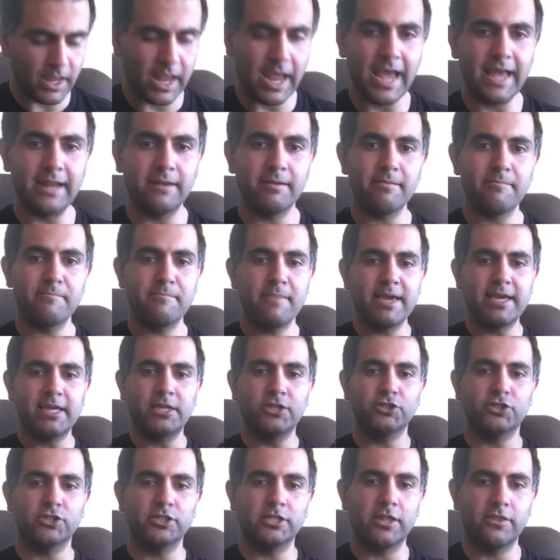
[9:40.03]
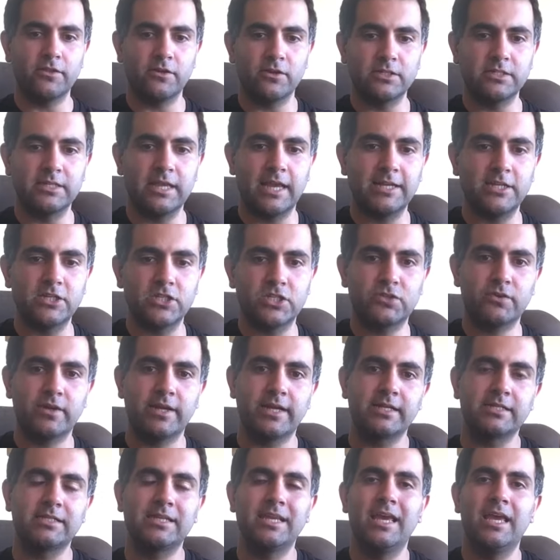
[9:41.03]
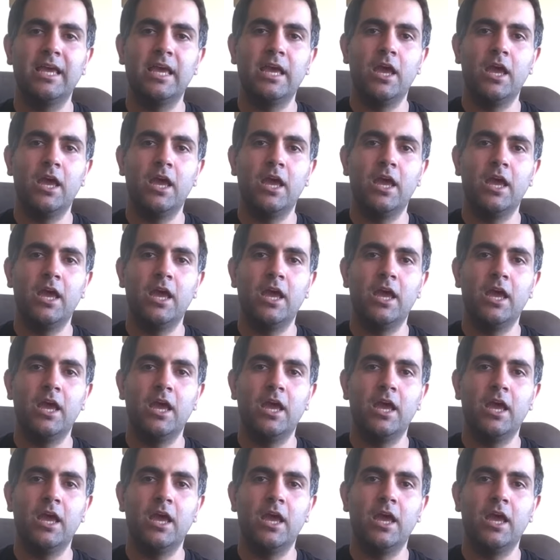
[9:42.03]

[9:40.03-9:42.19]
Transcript: and making sure that they're assigned to strings,